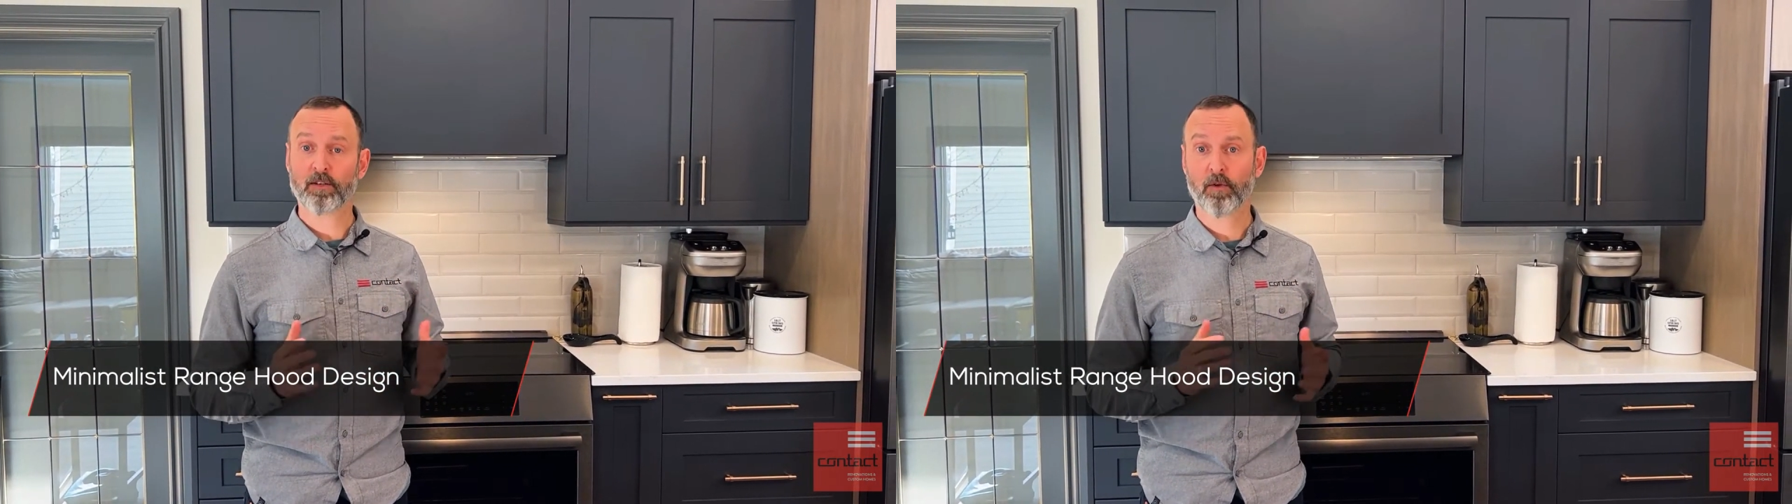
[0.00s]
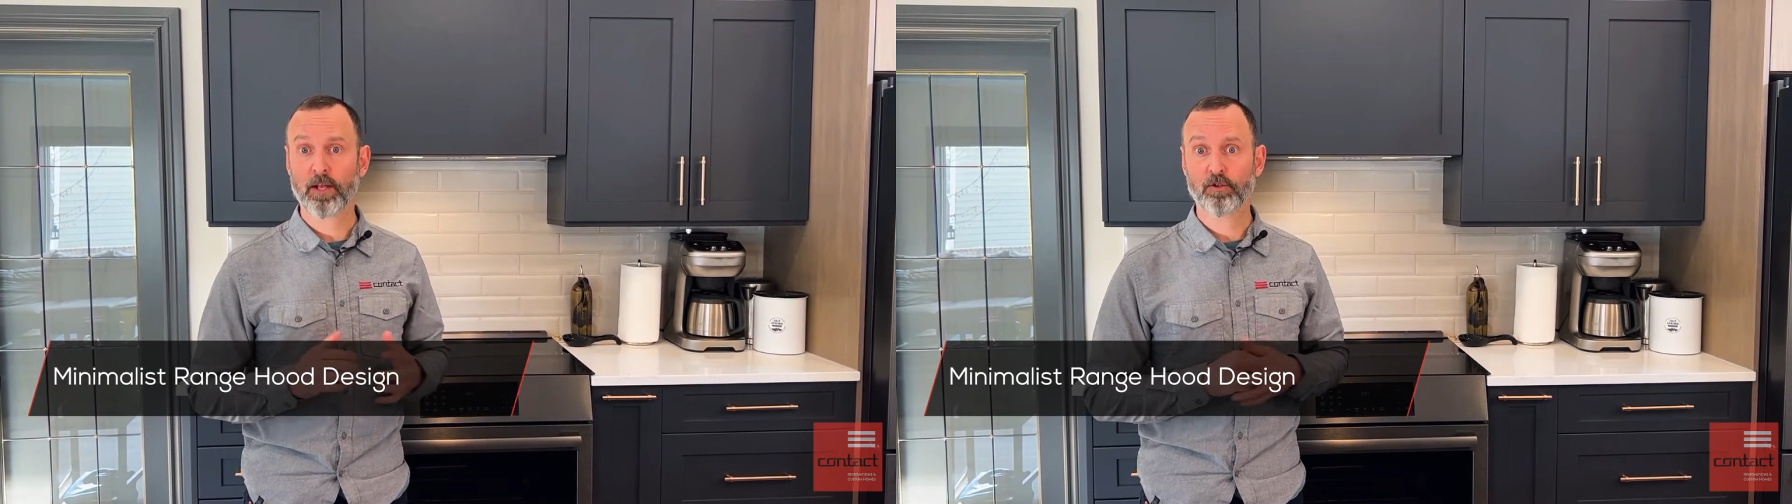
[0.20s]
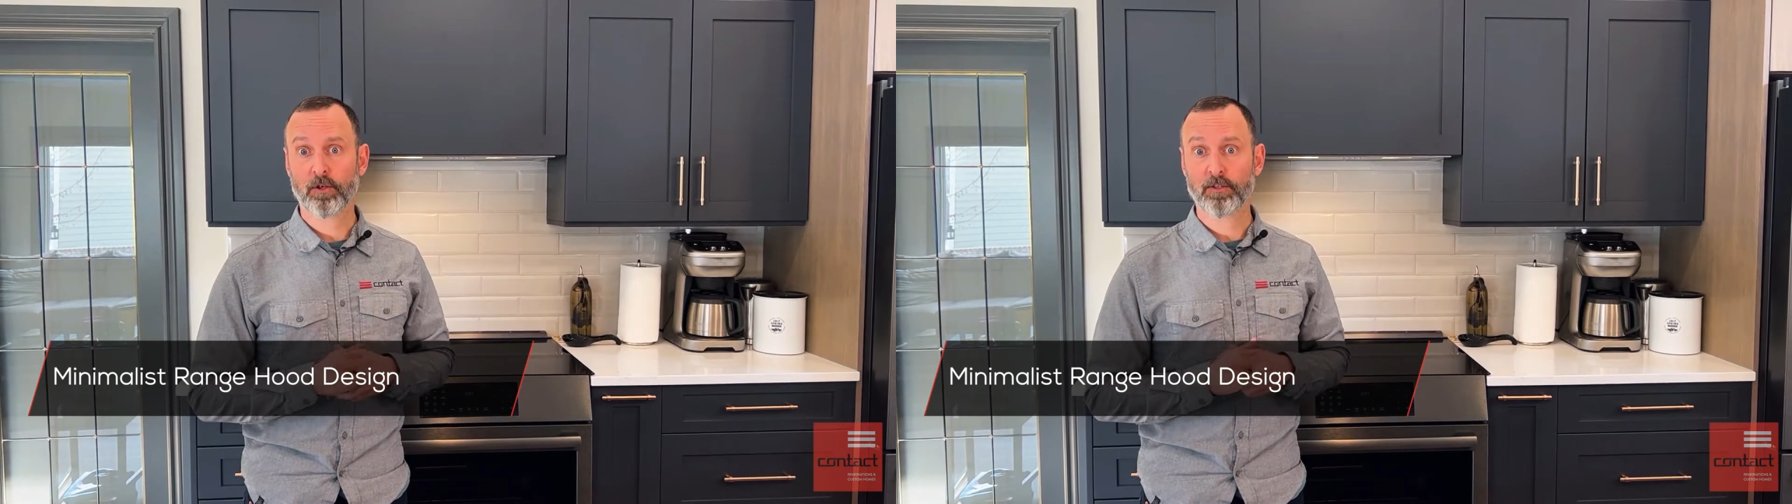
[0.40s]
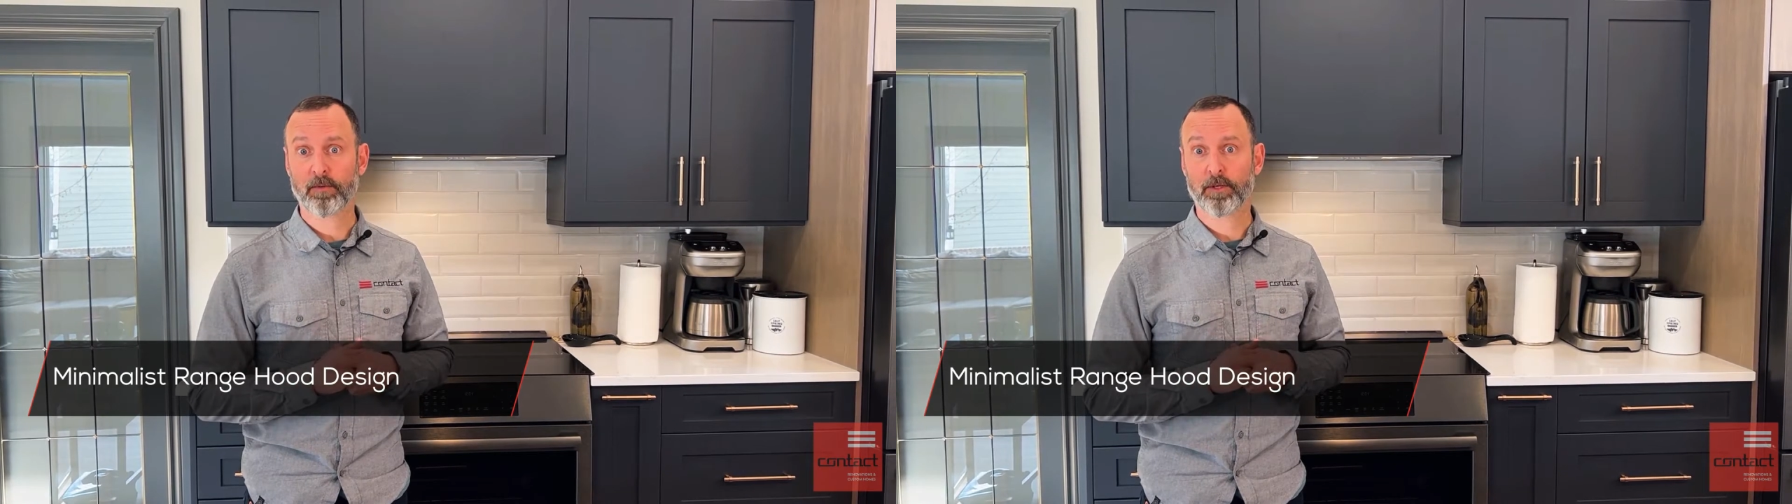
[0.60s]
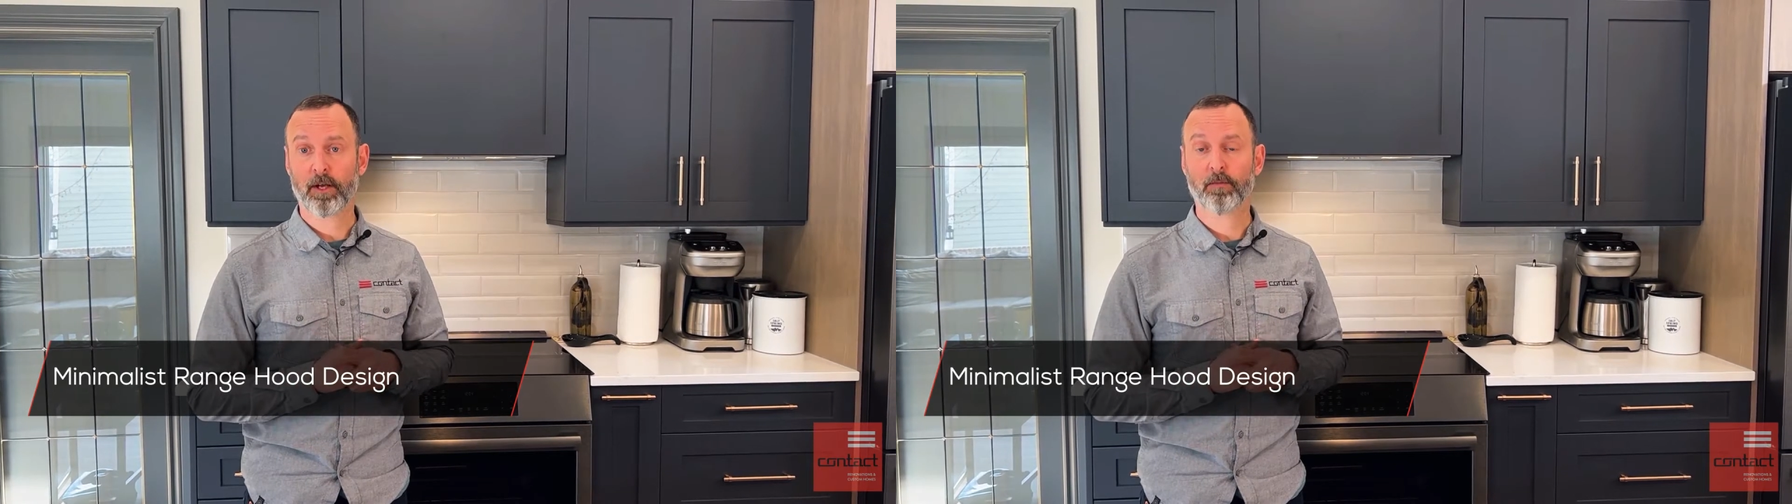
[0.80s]
range hoods
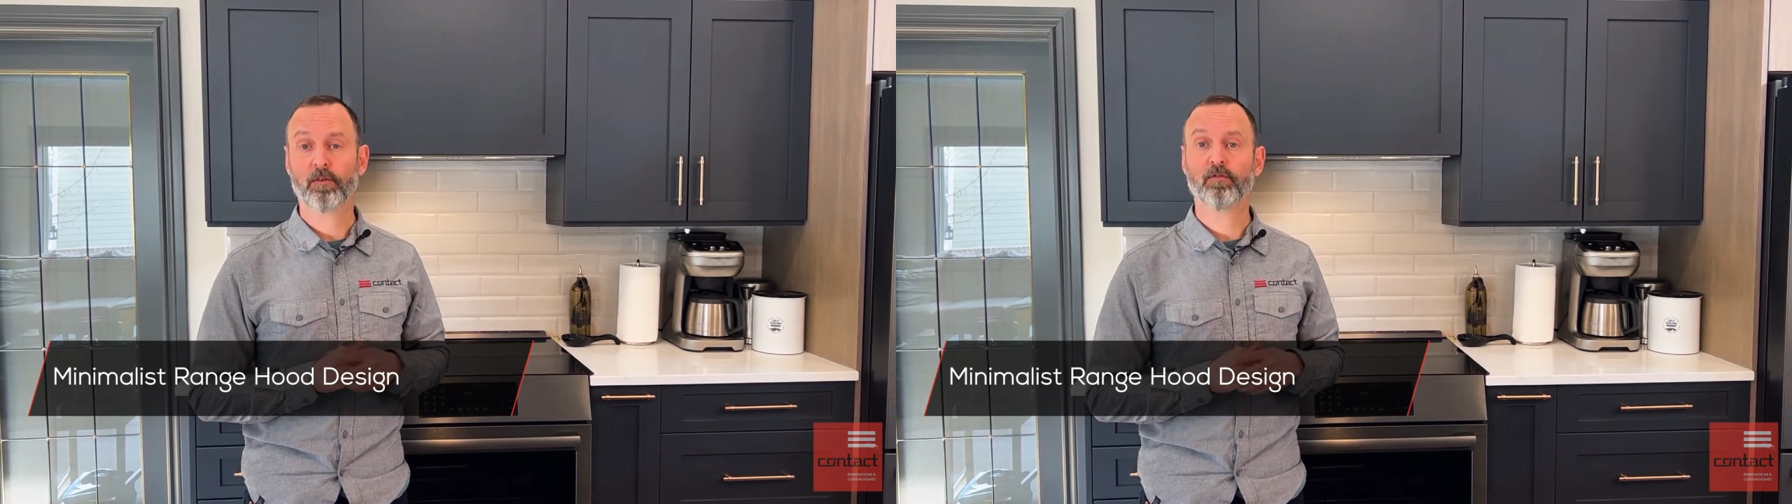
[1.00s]
that become the